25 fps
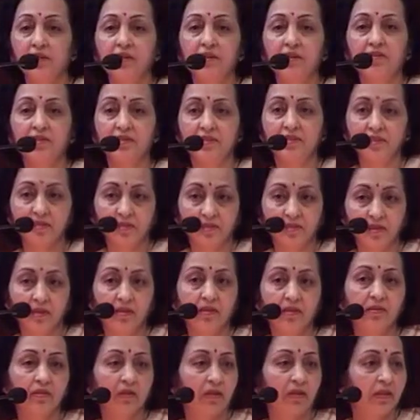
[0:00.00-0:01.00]
very rich
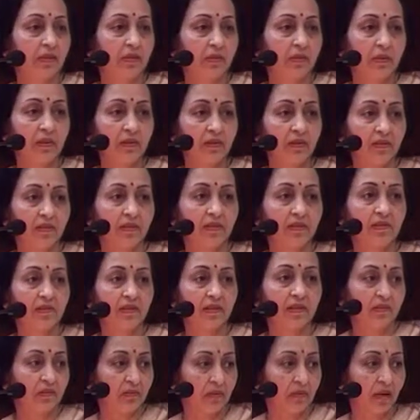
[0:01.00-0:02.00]
cultural experiences
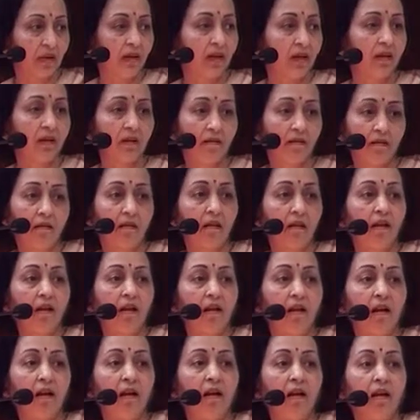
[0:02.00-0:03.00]
as
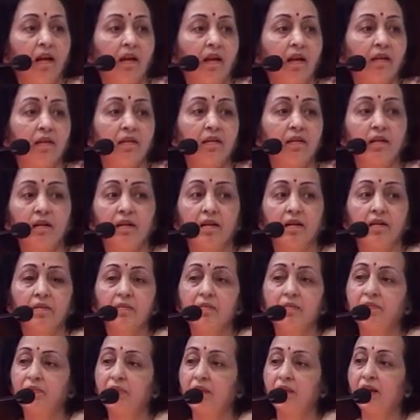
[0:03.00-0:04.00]
well.
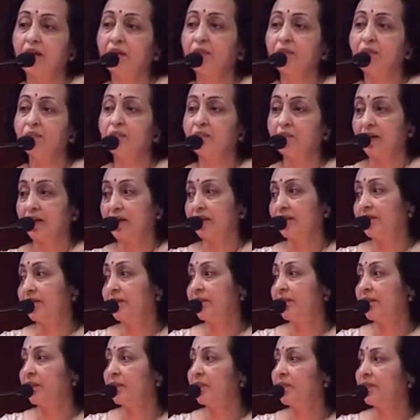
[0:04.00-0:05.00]
And I
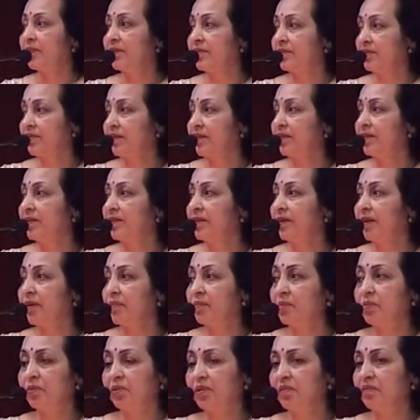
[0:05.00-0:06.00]
think I must say that I
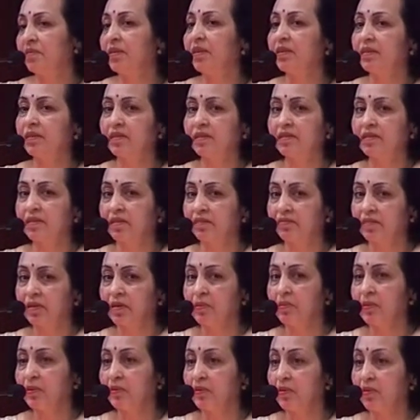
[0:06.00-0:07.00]
motivated several
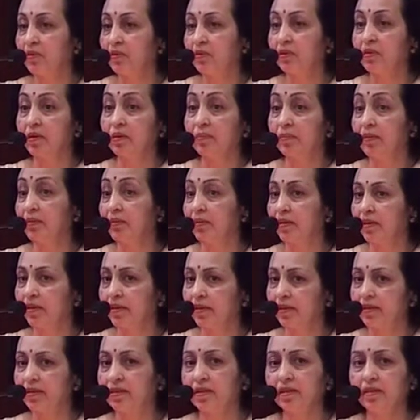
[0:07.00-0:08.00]
people to come to
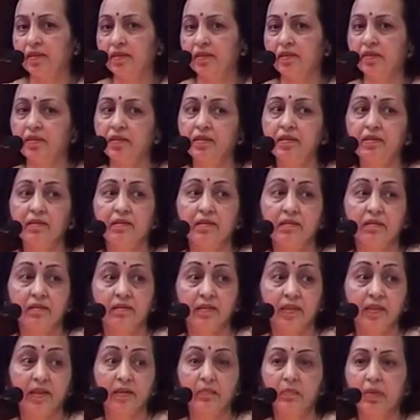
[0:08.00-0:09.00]
India and did
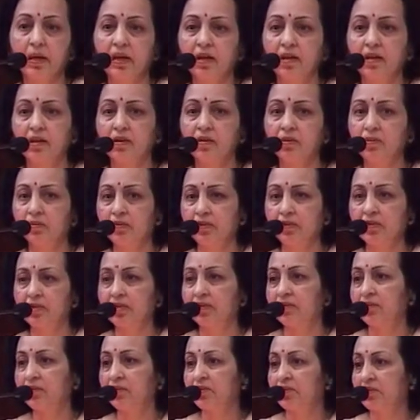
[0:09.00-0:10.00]
take back loads
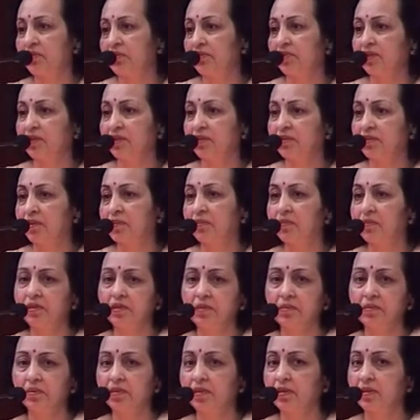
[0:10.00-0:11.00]
and loads of stuff.
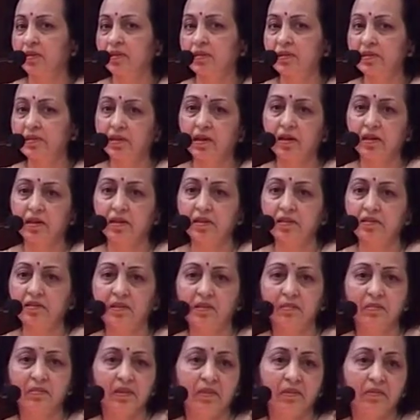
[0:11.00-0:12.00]
Somebody wanted a sari,
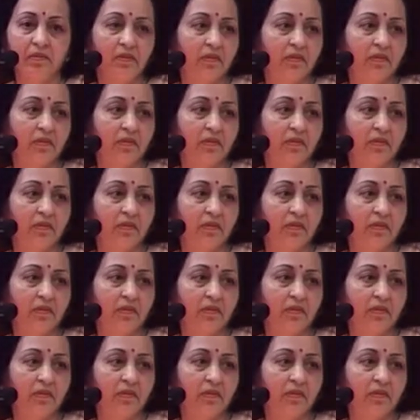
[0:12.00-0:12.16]
somebody